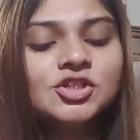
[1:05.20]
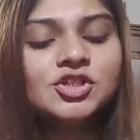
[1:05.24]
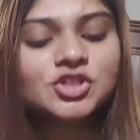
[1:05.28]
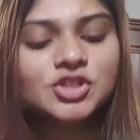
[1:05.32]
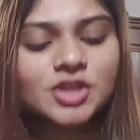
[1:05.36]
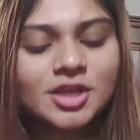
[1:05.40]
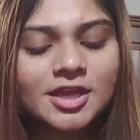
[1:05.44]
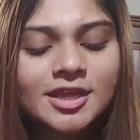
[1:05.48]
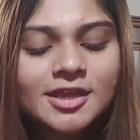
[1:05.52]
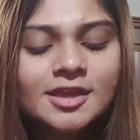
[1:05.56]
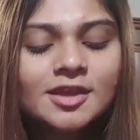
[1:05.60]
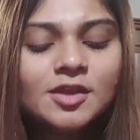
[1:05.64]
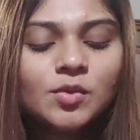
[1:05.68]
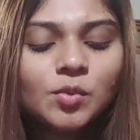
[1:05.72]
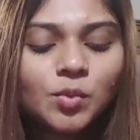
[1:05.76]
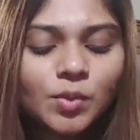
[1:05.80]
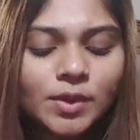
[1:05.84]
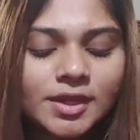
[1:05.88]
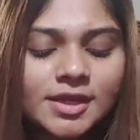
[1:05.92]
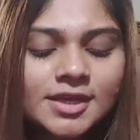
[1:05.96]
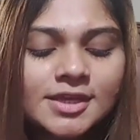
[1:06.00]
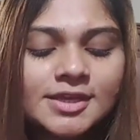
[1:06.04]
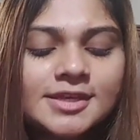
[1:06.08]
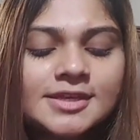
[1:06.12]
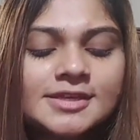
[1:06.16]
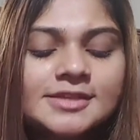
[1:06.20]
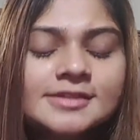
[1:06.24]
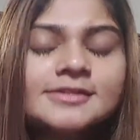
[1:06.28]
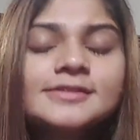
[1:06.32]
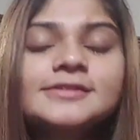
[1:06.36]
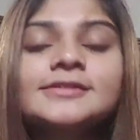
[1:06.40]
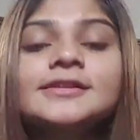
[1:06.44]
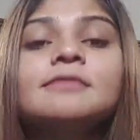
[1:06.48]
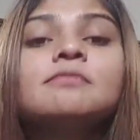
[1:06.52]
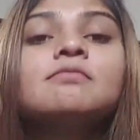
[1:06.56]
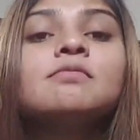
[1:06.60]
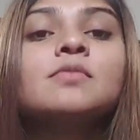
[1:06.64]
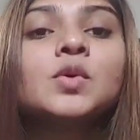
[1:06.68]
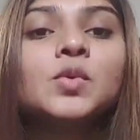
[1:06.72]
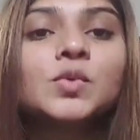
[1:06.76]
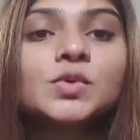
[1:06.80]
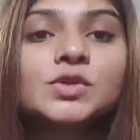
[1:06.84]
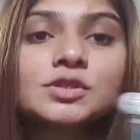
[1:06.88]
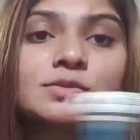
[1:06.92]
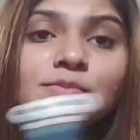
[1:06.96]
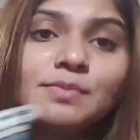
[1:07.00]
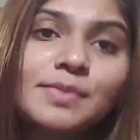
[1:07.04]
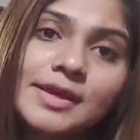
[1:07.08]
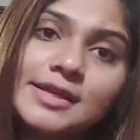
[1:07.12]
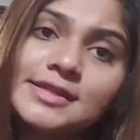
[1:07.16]
Shaving is the
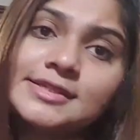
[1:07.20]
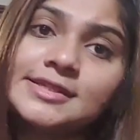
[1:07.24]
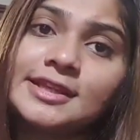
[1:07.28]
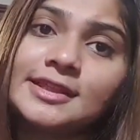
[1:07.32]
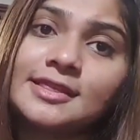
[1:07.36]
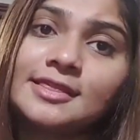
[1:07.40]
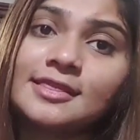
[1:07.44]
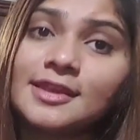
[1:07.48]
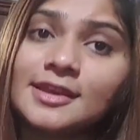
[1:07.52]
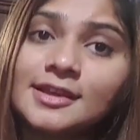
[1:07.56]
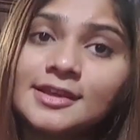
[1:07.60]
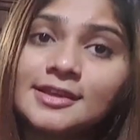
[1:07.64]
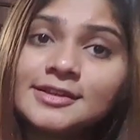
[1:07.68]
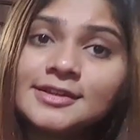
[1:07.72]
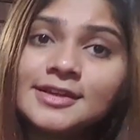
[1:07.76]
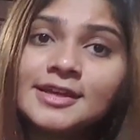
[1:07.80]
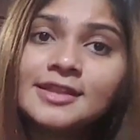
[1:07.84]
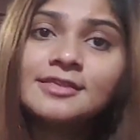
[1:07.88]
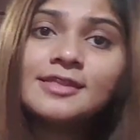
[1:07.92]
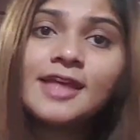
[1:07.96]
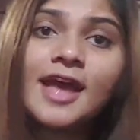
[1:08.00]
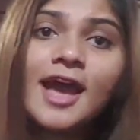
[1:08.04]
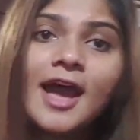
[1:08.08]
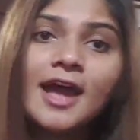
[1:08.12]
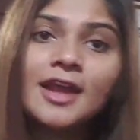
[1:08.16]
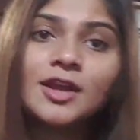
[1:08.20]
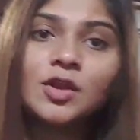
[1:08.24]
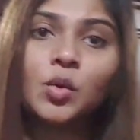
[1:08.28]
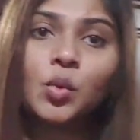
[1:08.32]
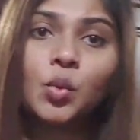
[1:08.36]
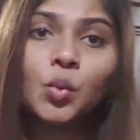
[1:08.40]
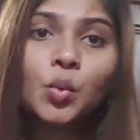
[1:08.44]
most basic thing that